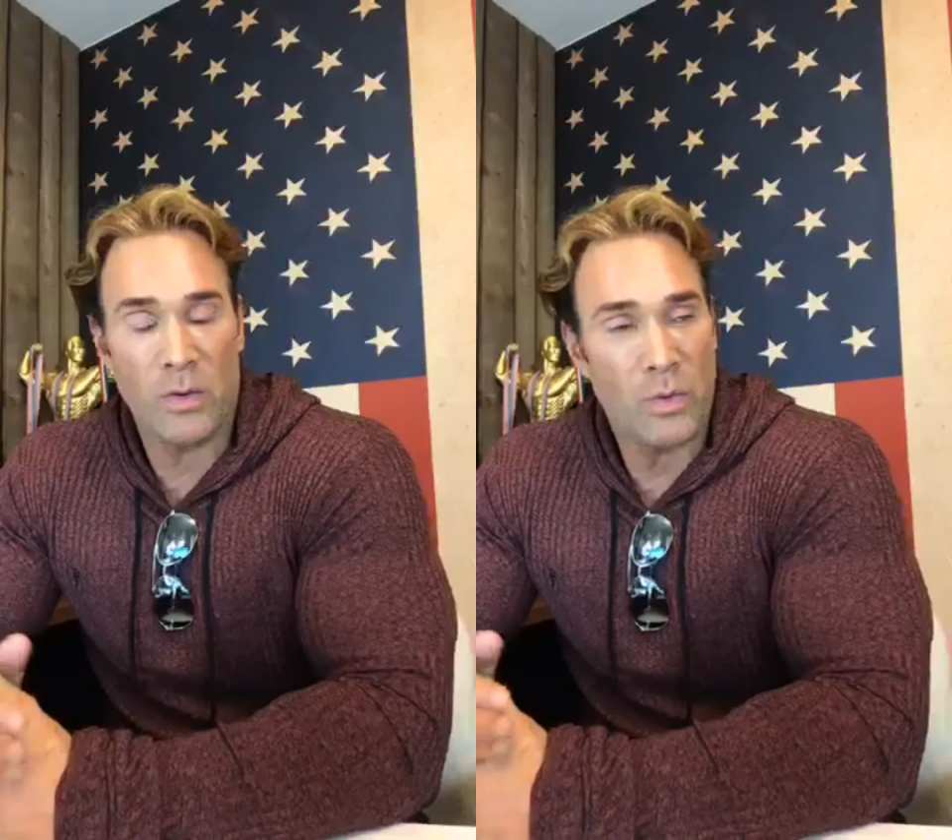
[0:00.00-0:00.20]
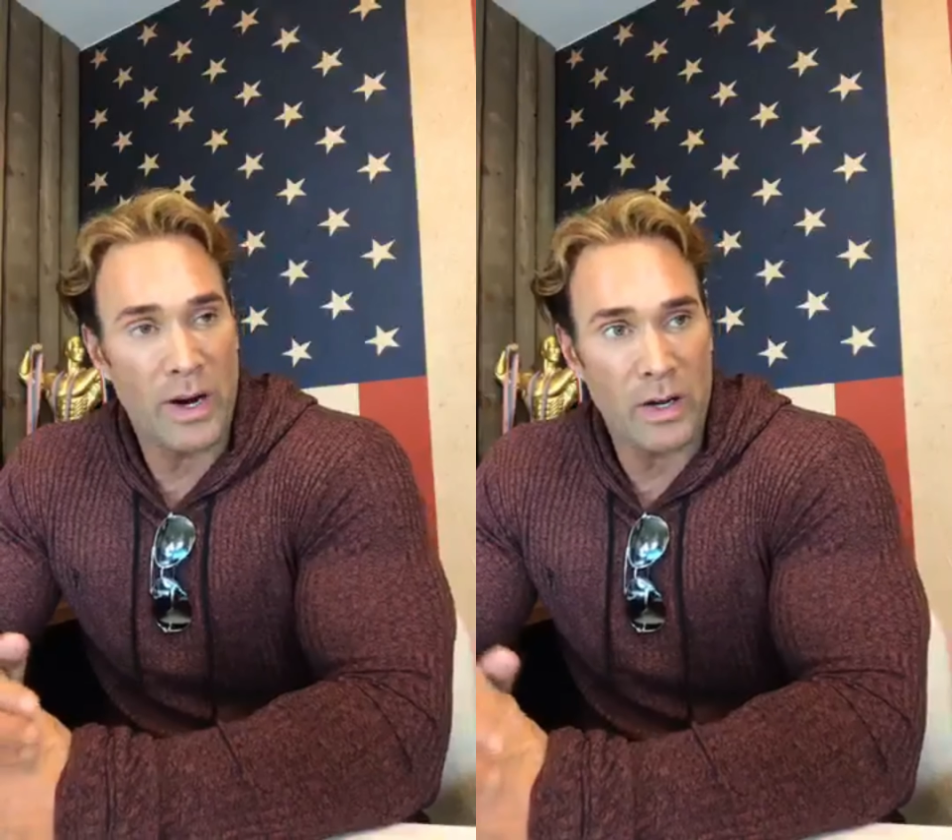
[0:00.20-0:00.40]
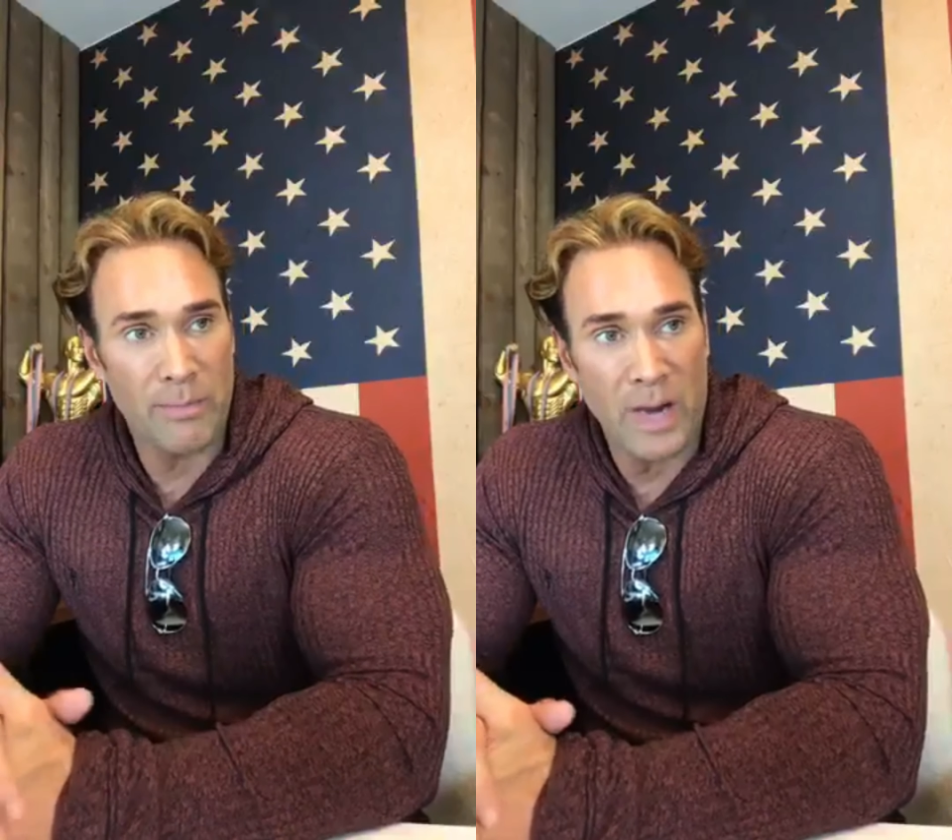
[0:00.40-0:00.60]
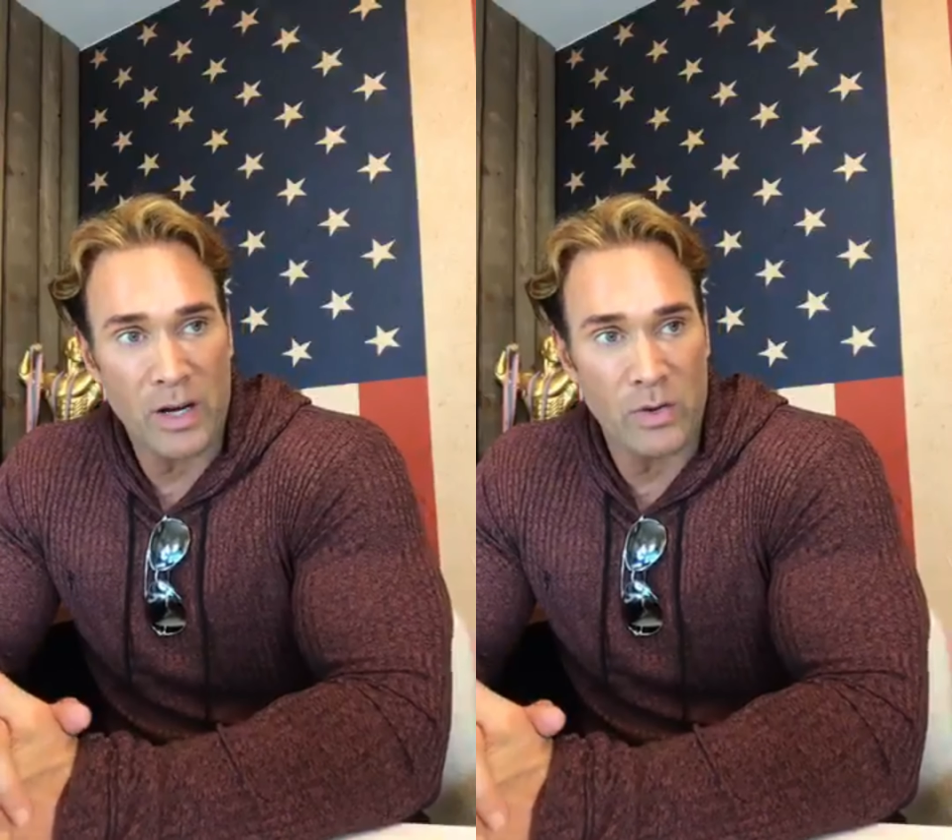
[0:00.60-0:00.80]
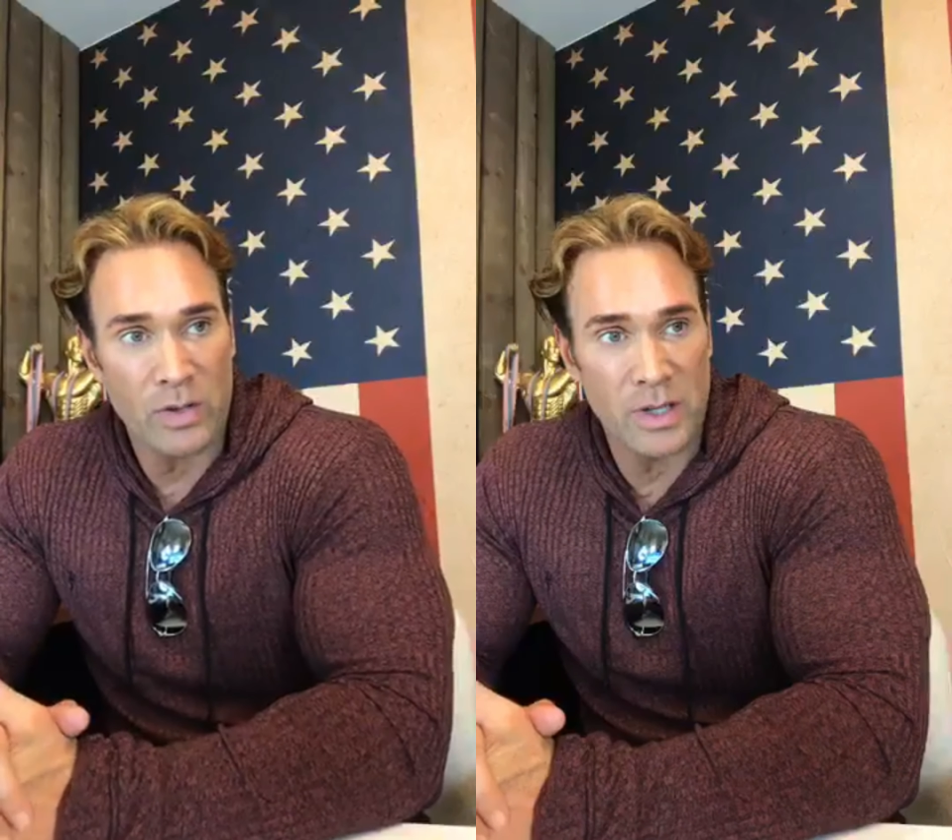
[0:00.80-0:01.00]
right at
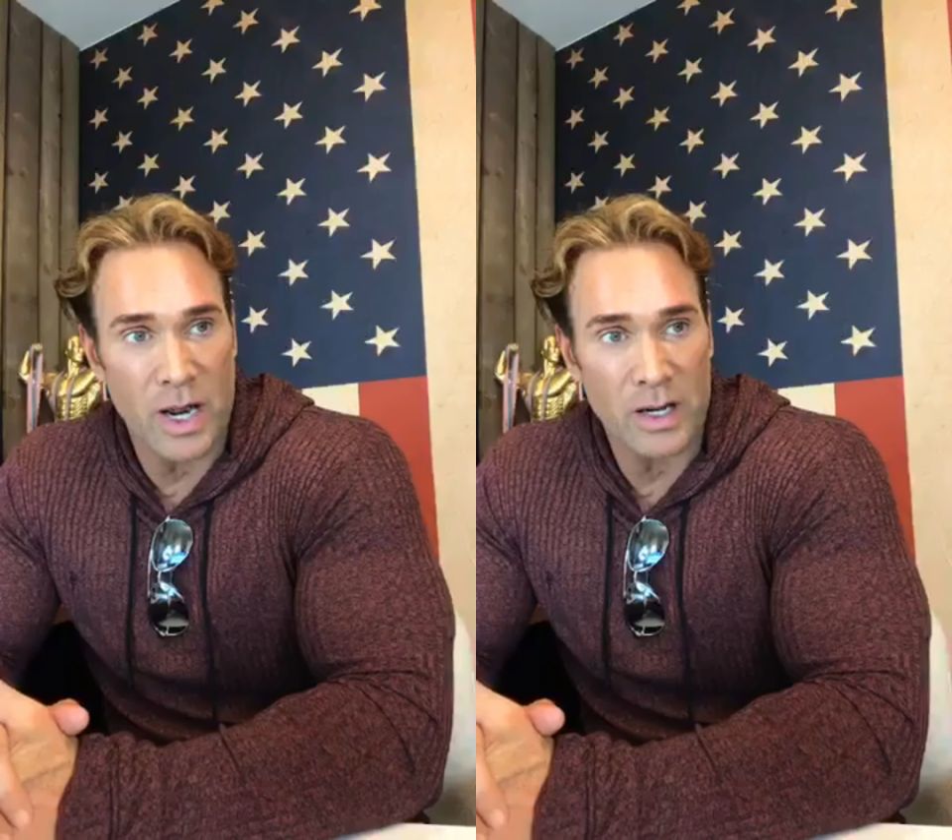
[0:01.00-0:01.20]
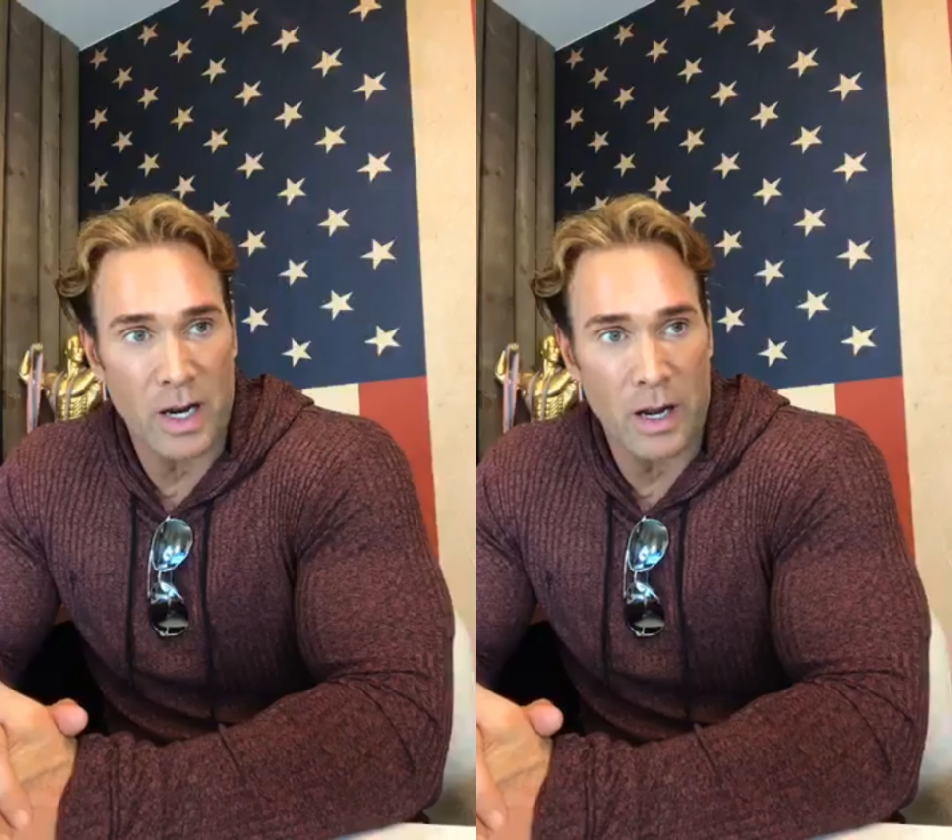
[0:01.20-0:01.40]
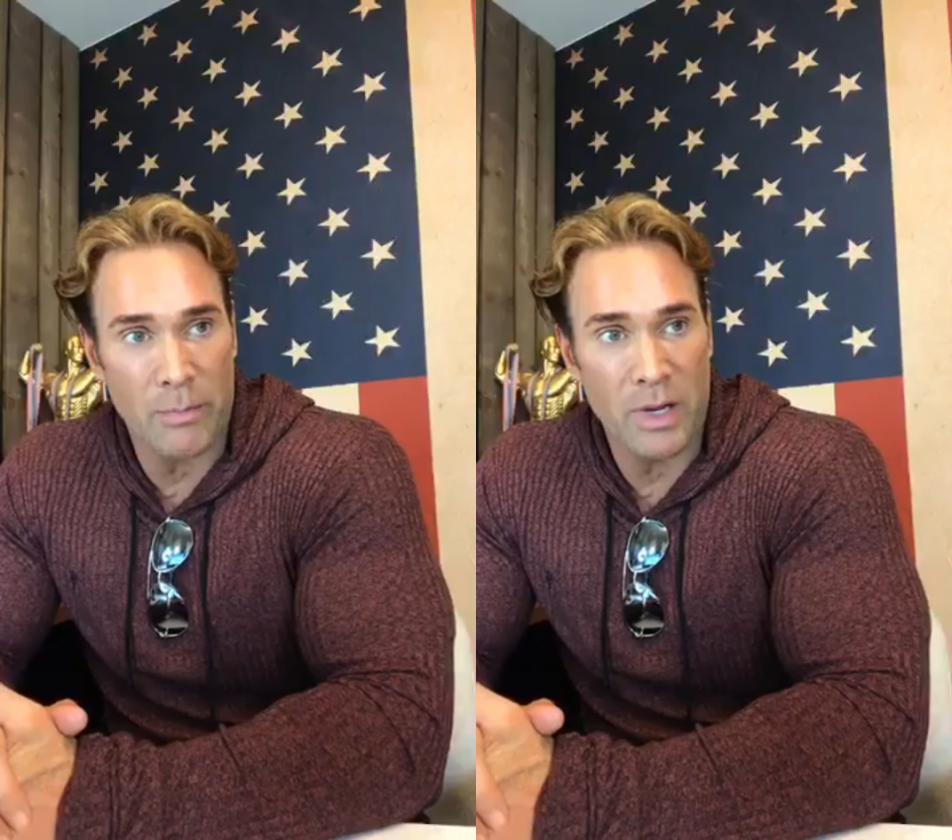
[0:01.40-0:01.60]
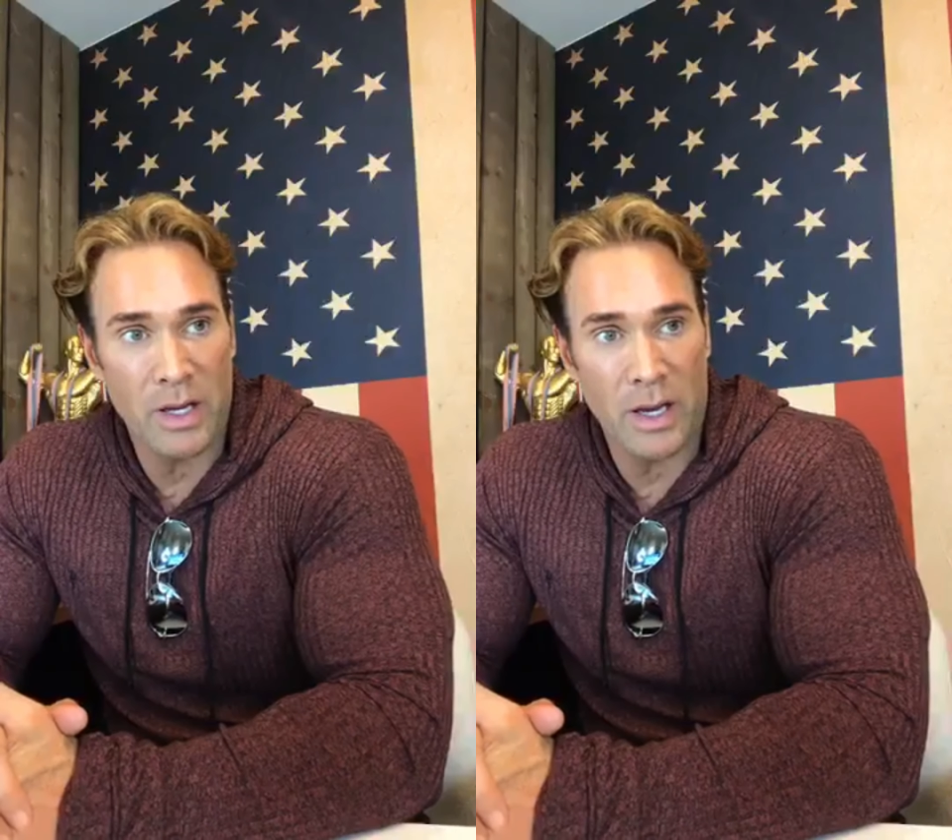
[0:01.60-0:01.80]
MikeOHearn.com,